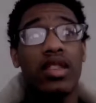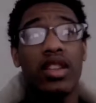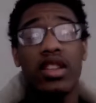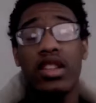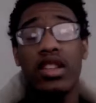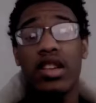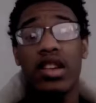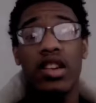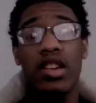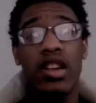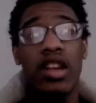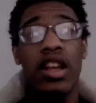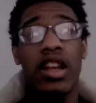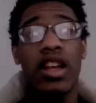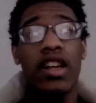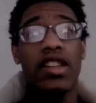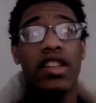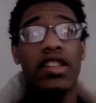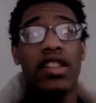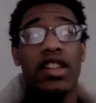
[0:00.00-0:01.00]
it's,
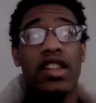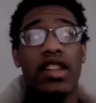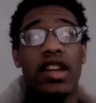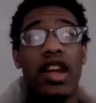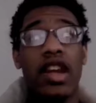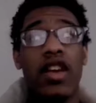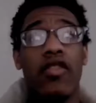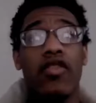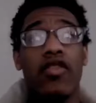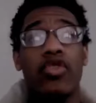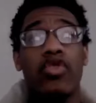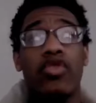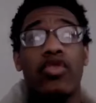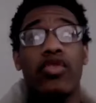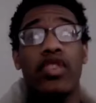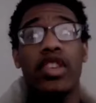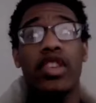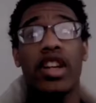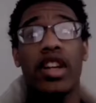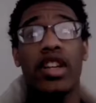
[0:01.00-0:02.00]
like I said, Ava
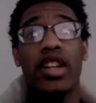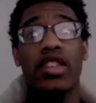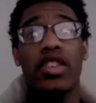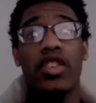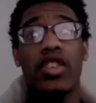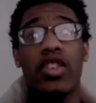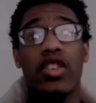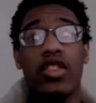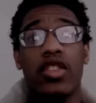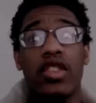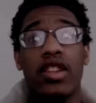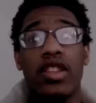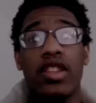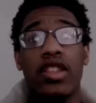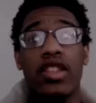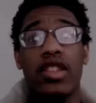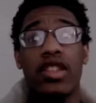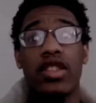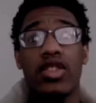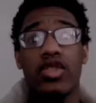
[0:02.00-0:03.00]
DuVernay's heart
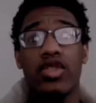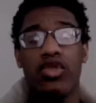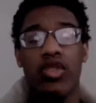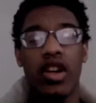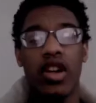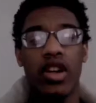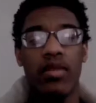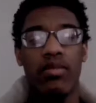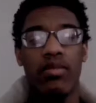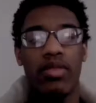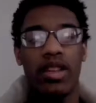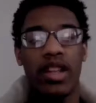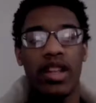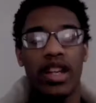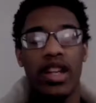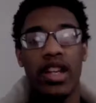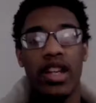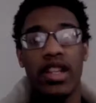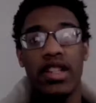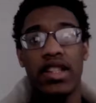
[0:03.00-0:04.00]
is in the right
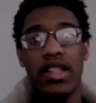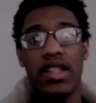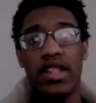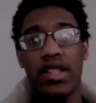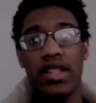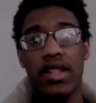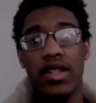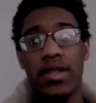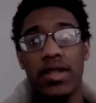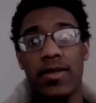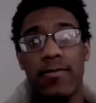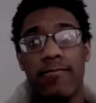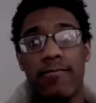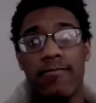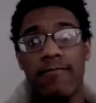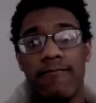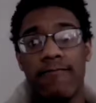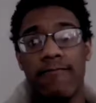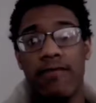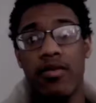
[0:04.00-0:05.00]
place,
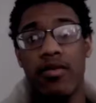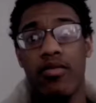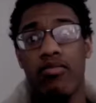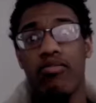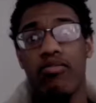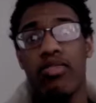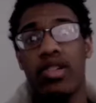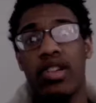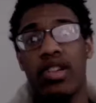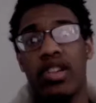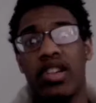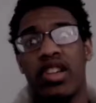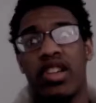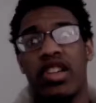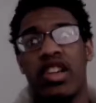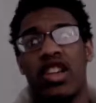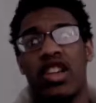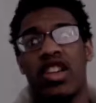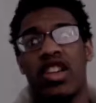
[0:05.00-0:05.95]
but